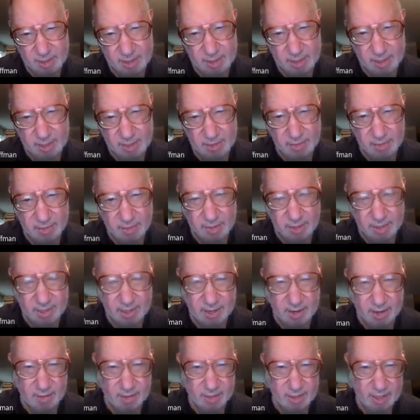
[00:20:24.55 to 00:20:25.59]
And then you can
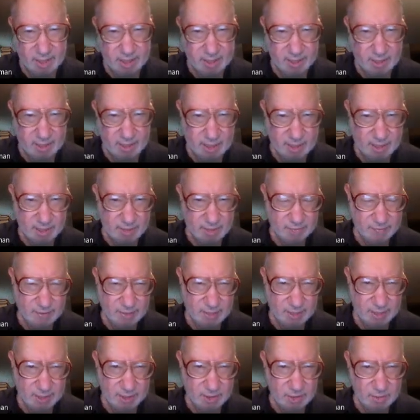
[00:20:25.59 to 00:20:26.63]
calculate lots of
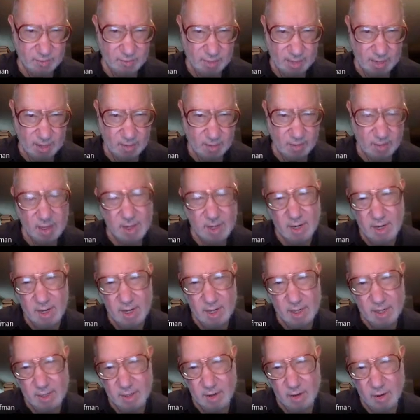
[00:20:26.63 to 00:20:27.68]
things without
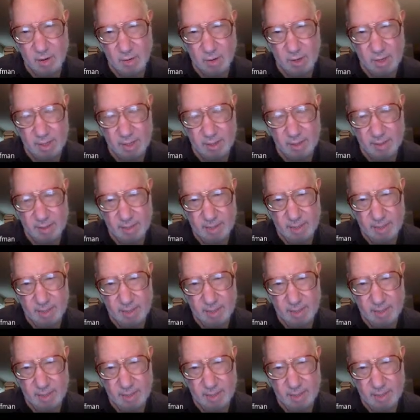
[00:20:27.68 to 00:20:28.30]
knowing